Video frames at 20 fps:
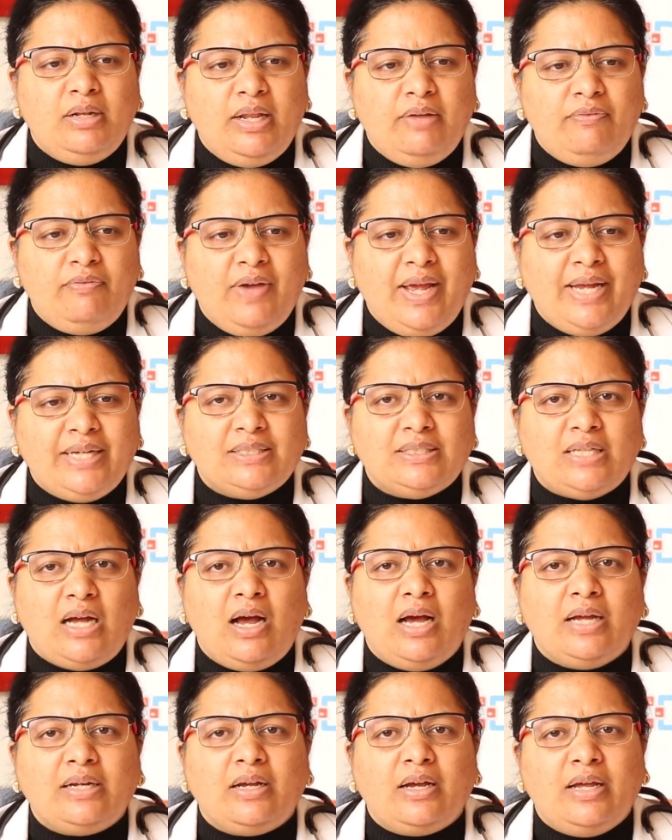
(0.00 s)
defects
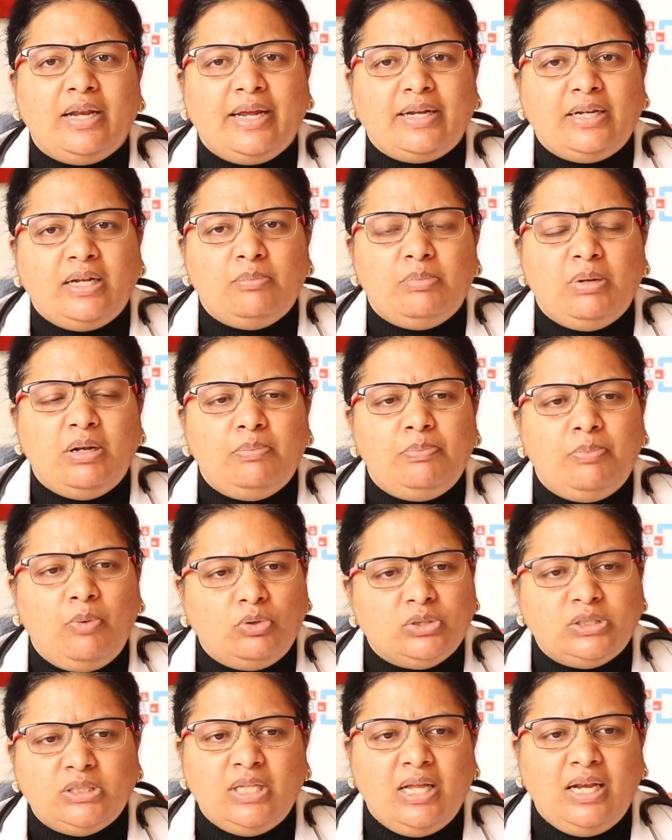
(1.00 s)
are correctable
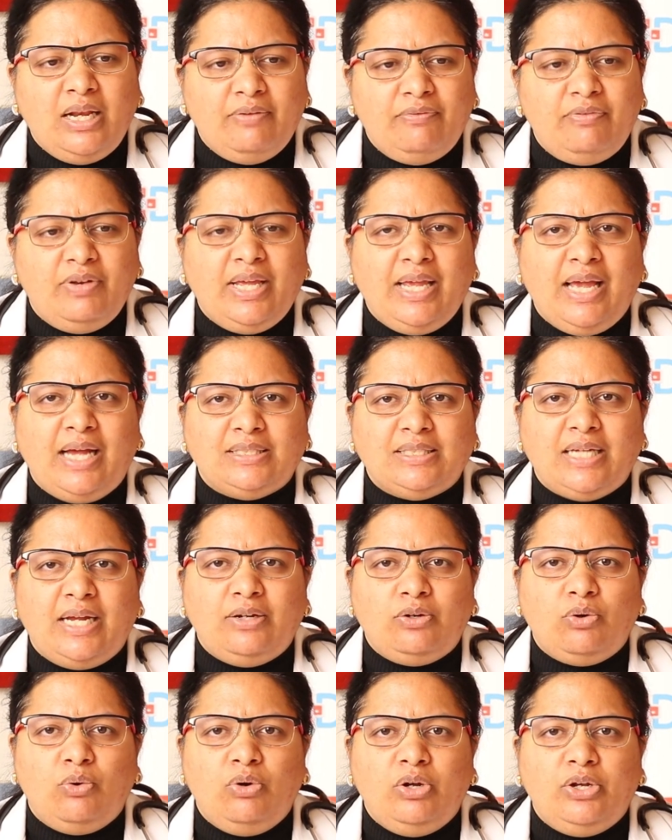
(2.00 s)
post-delivery, as I
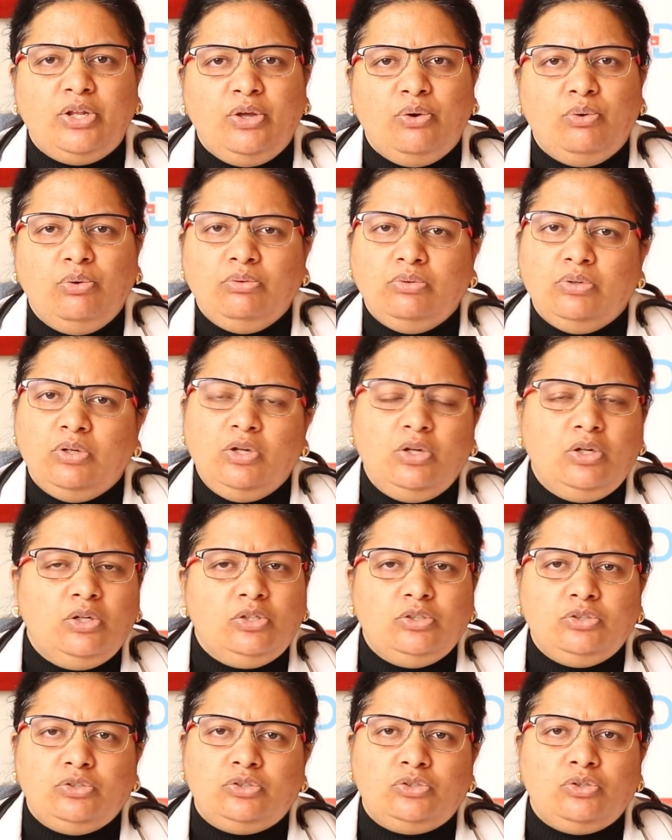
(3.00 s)
told you.
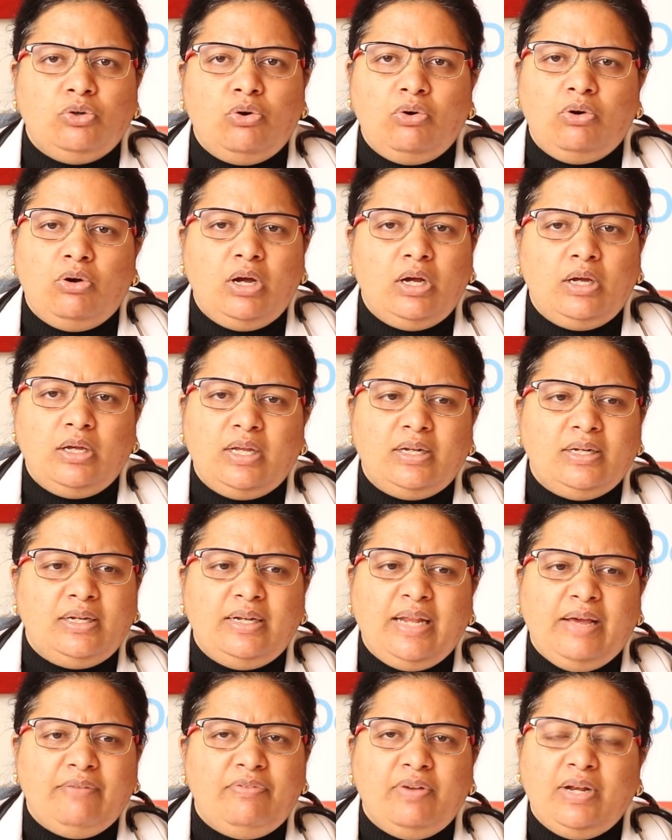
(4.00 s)
So
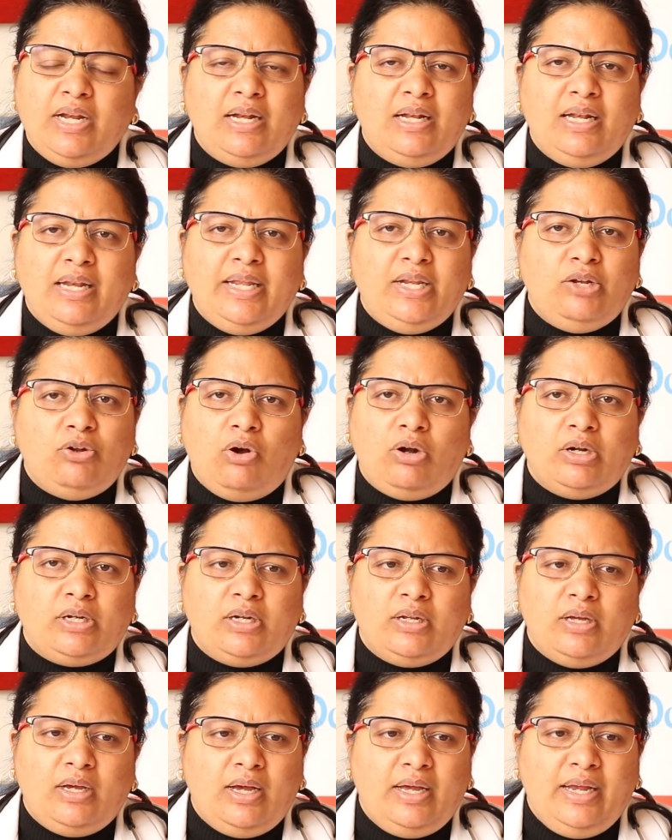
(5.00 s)
definitely
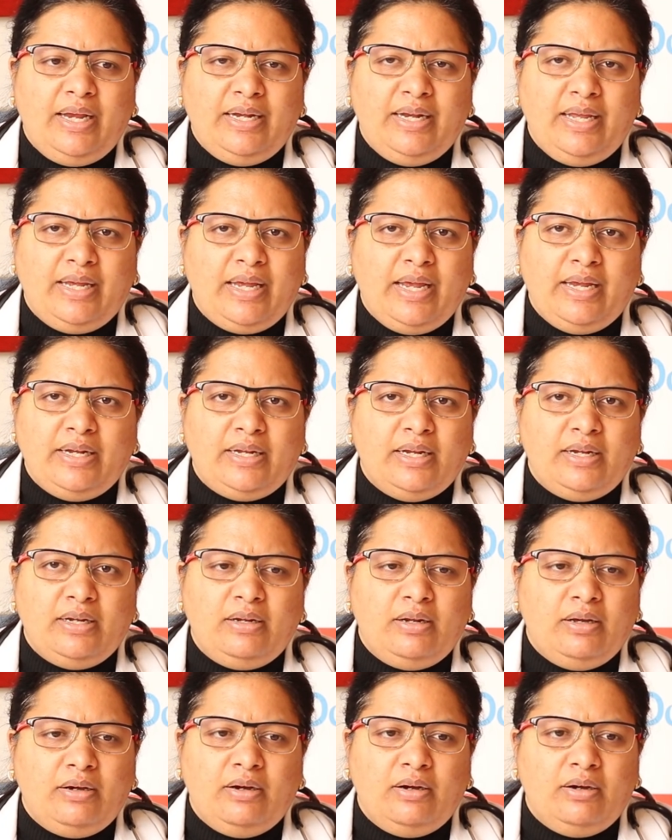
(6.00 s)
not
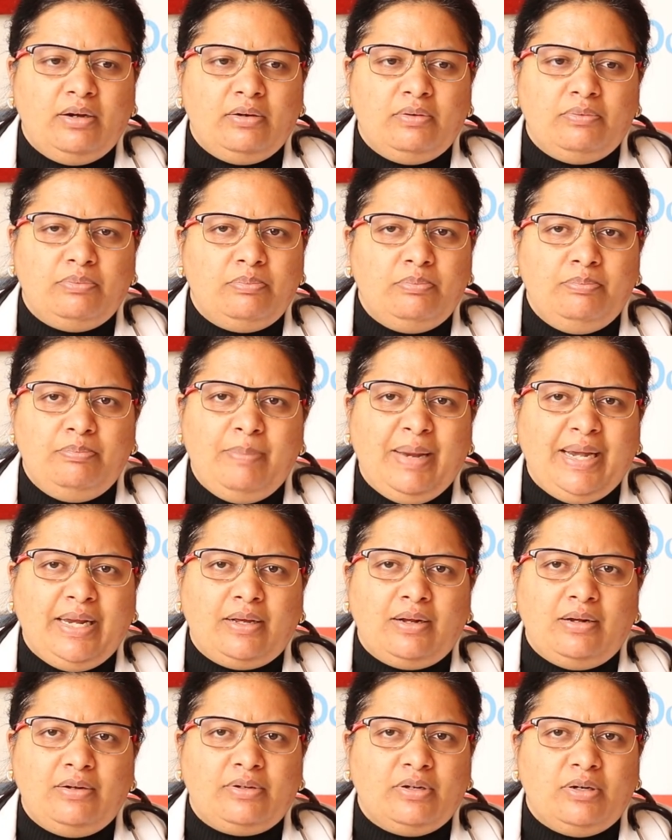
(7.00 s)
indicated
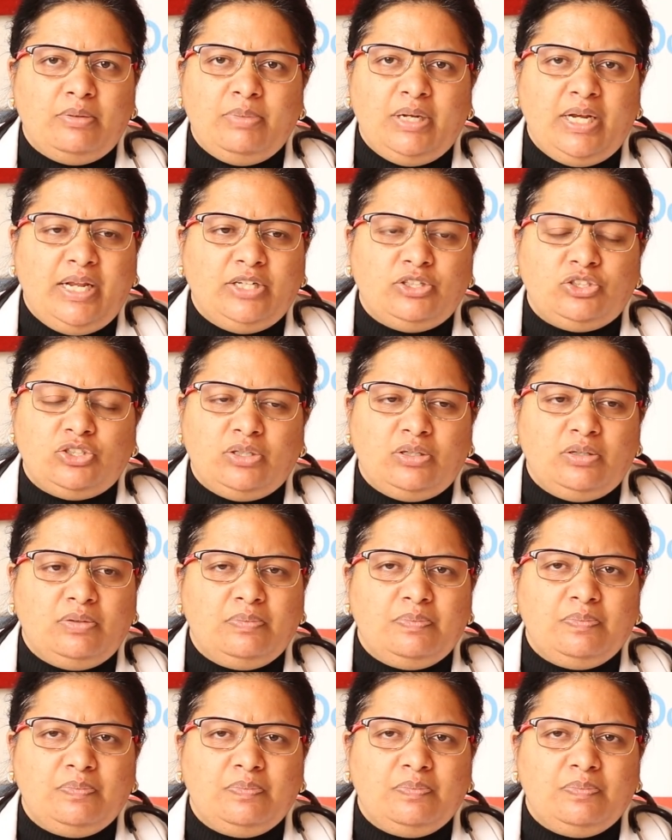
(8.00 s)
medical termination.